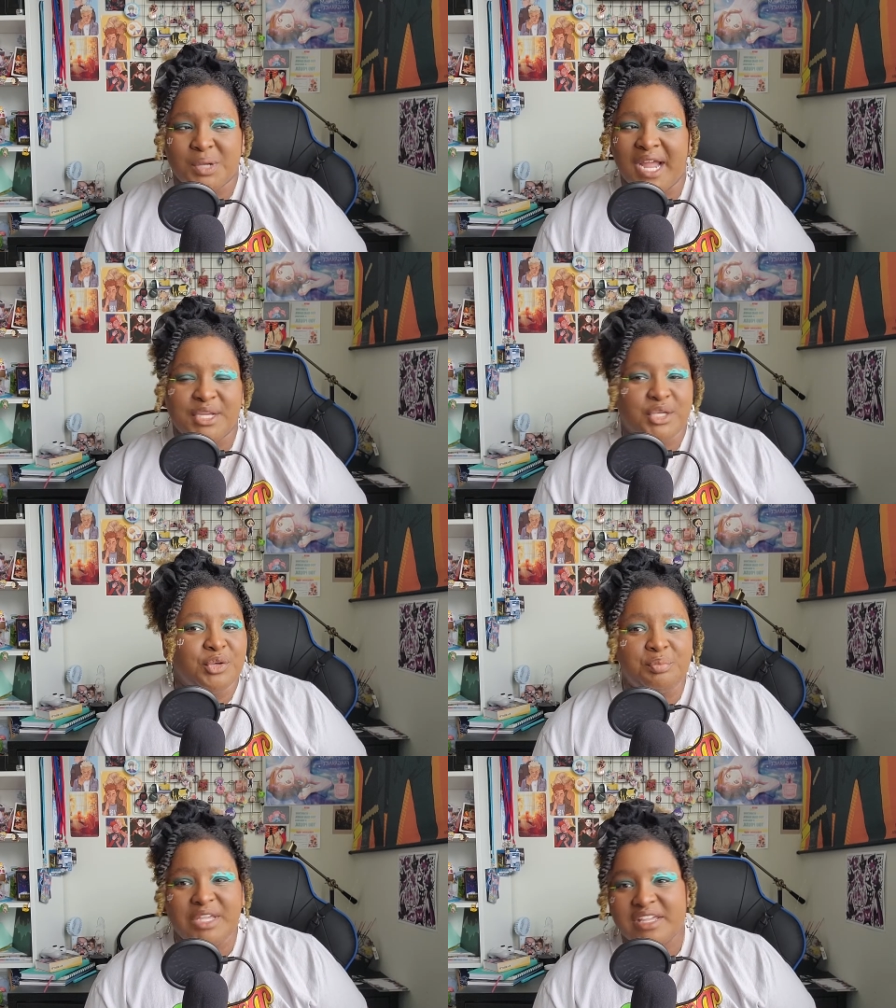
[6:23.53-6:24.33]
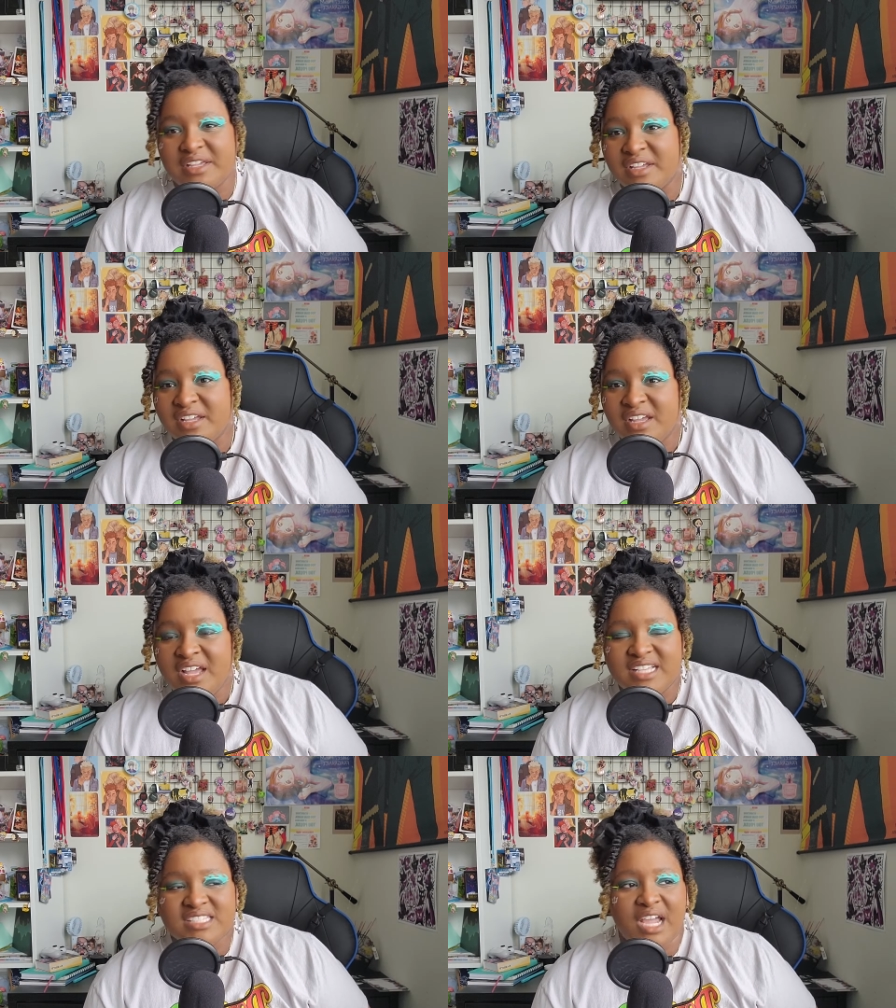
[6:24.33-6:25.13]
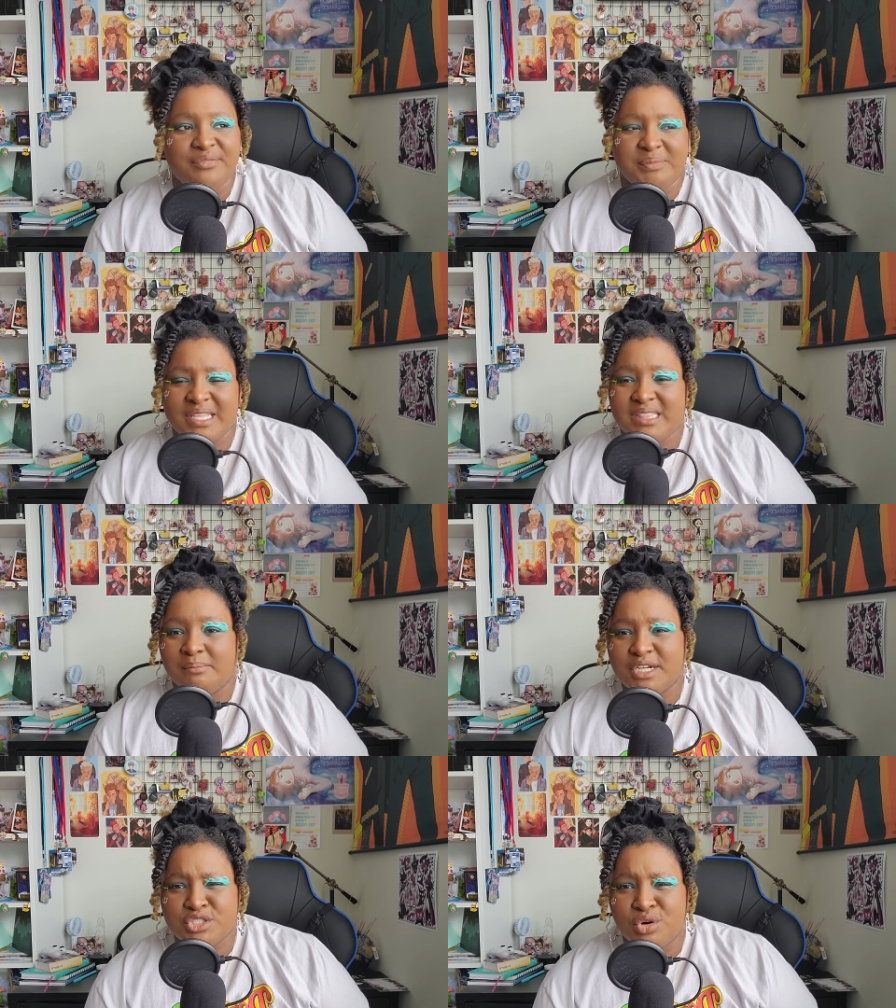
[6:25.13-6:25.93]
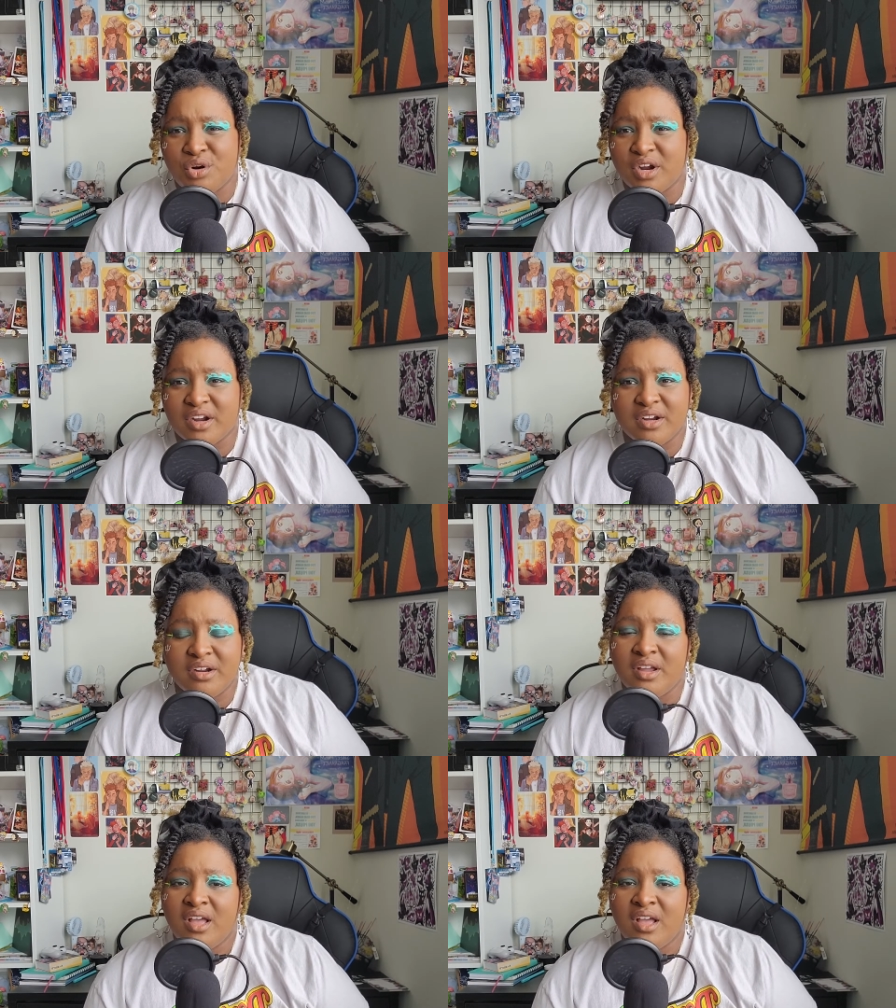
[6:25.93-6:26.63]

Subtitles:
were kind of goopy, aside from, like, the Minotaur.